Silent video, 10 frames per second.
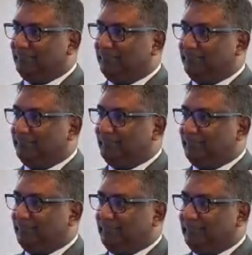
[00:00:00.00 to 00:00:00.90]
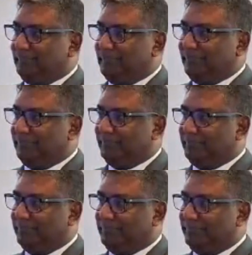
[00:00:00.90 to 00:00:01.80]

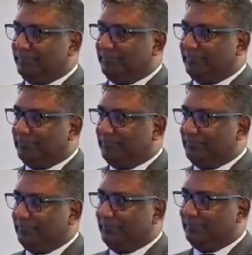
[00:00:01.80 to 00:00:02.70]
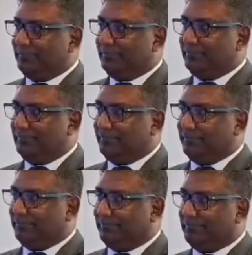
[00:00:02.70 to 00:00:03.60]

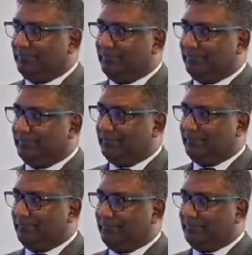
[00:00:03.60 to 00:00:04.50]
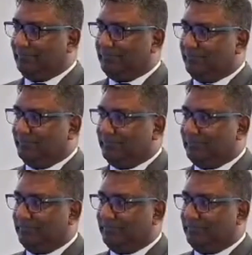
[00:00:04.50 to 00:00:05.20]
[no speech]